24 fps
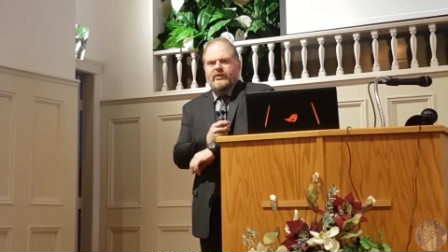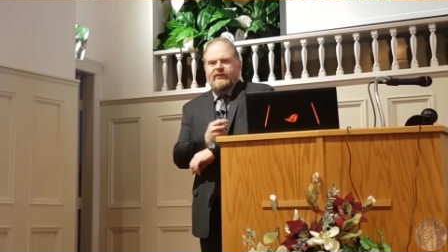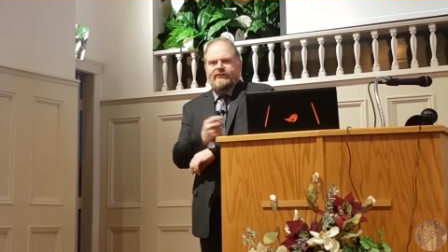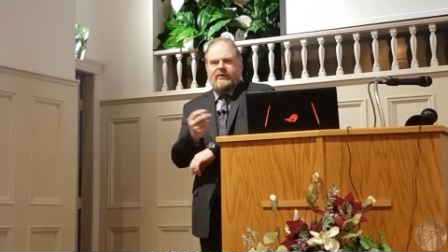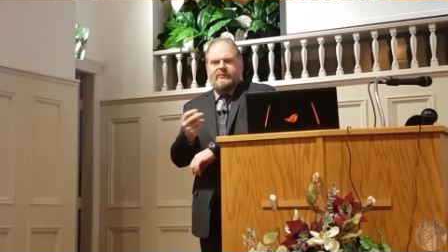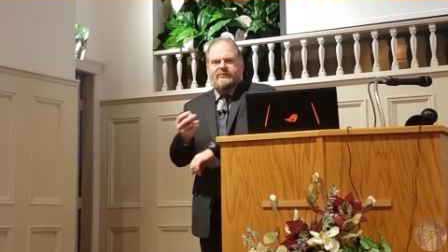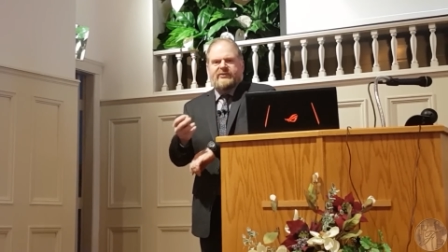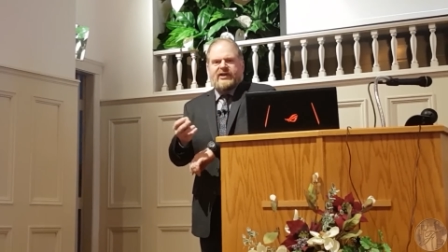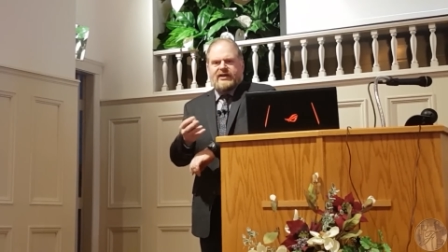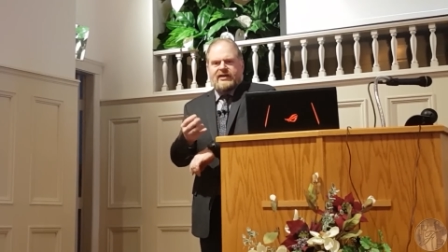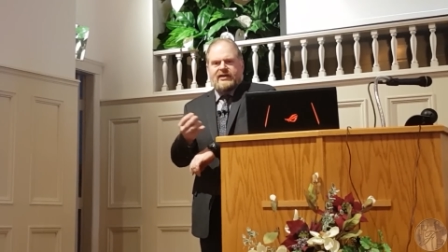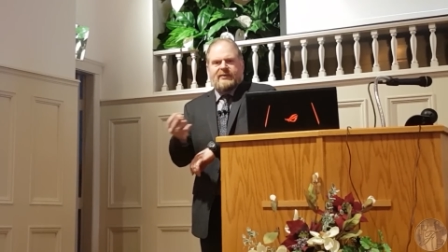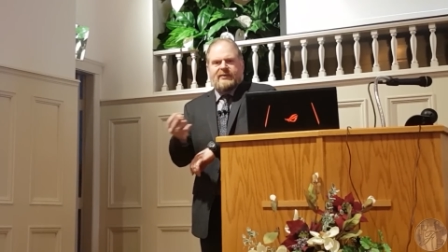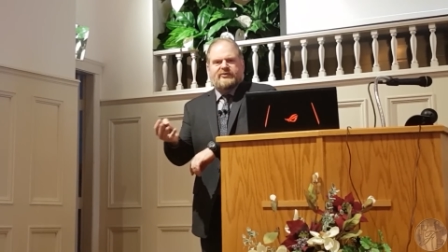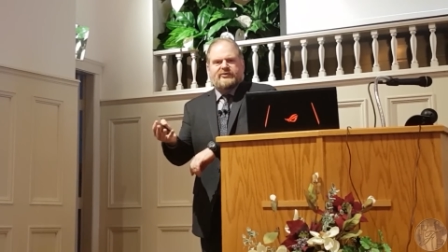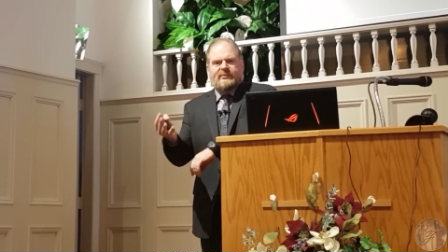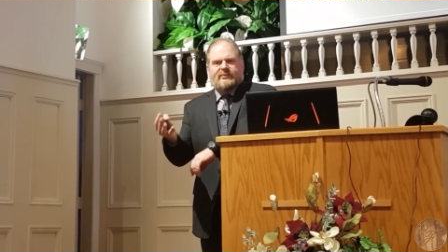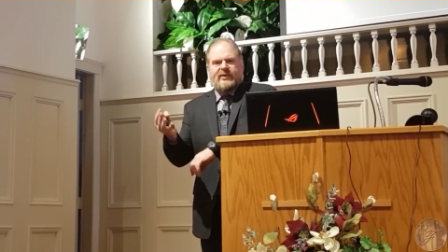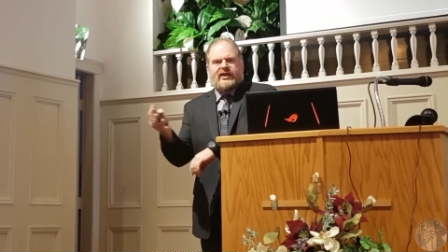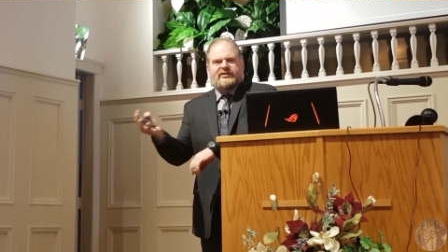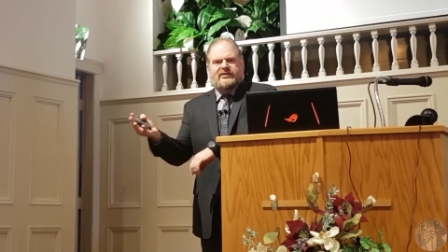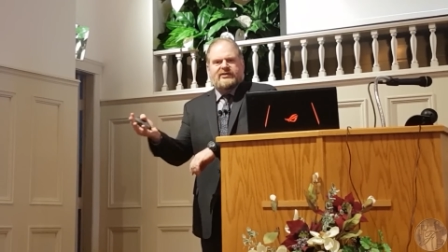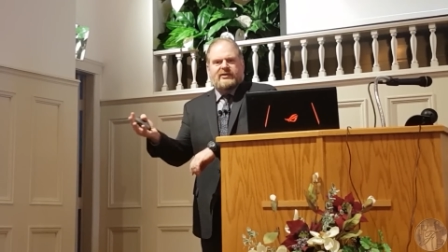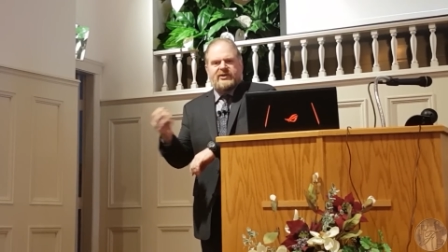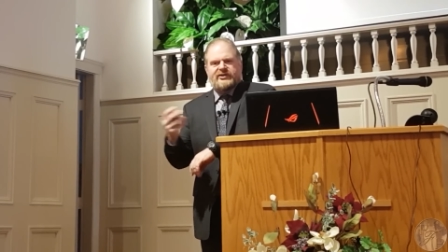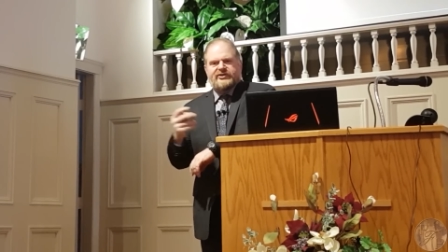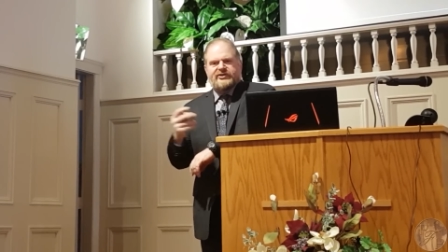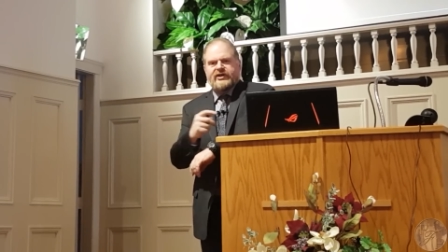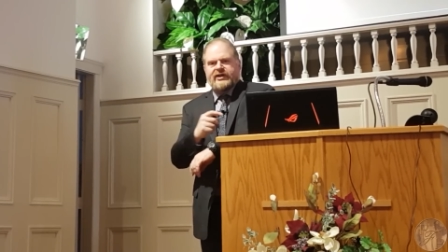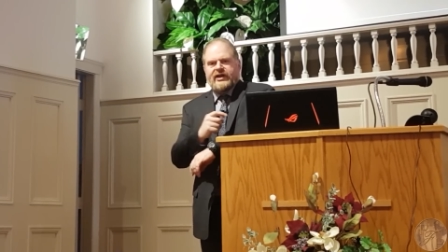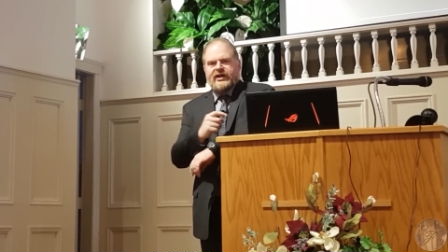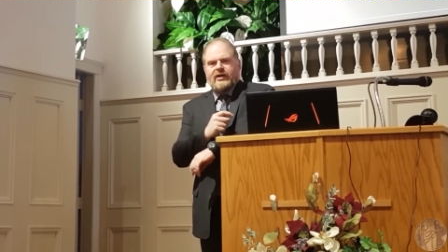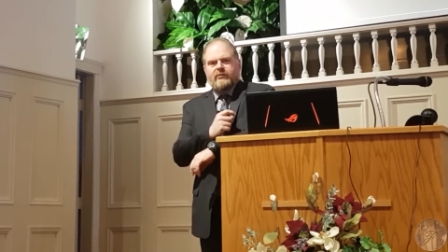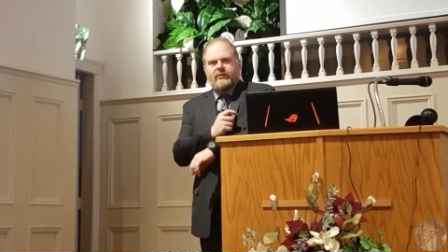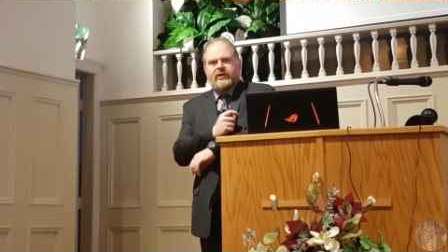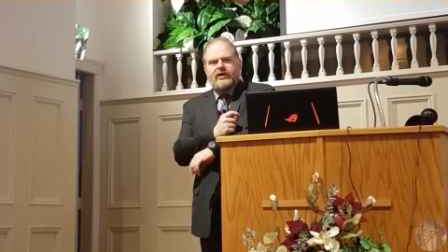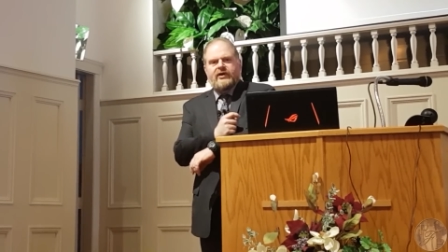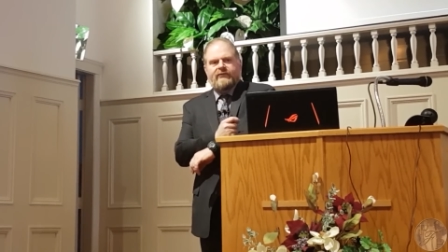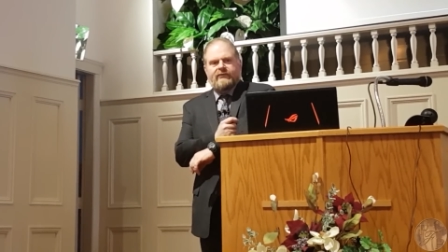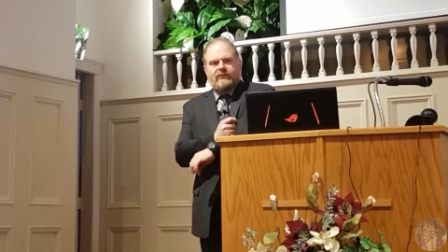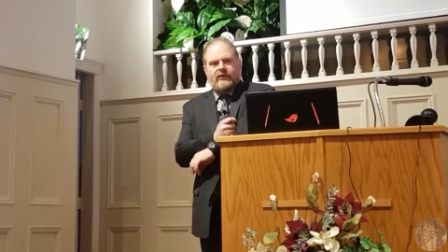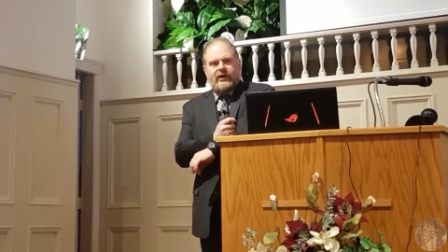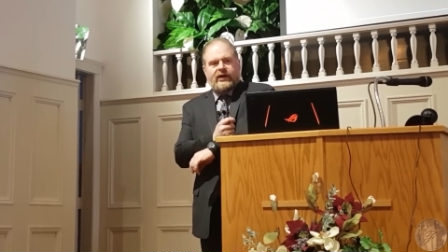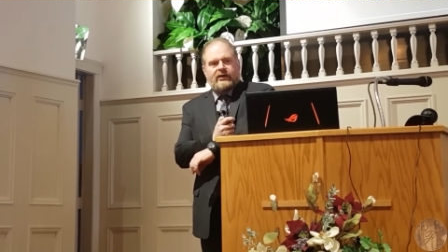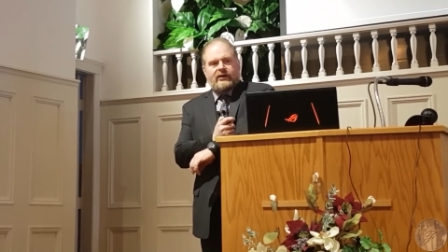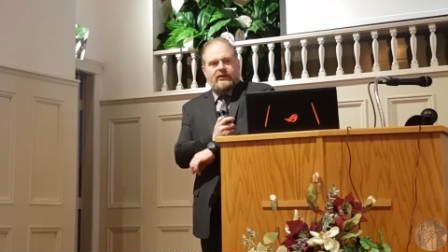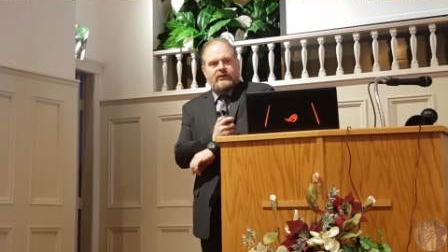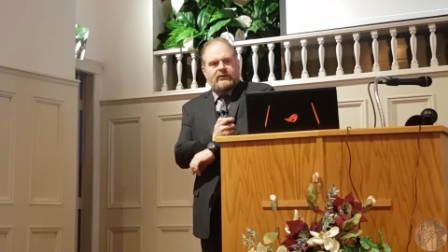Well, if I'm taking up space, I'm easy to get rid of,
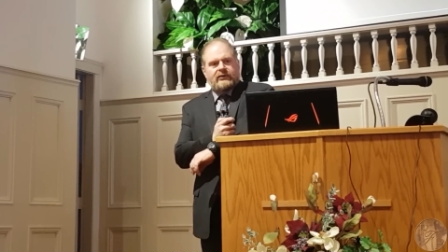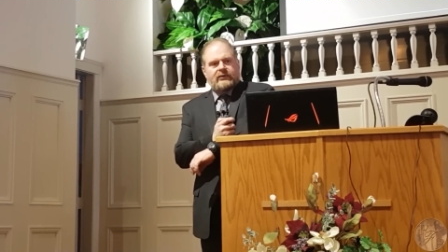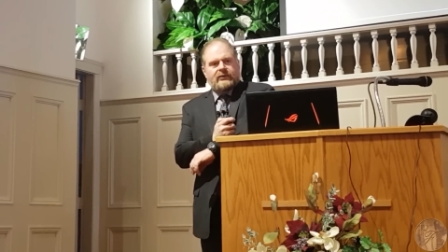right?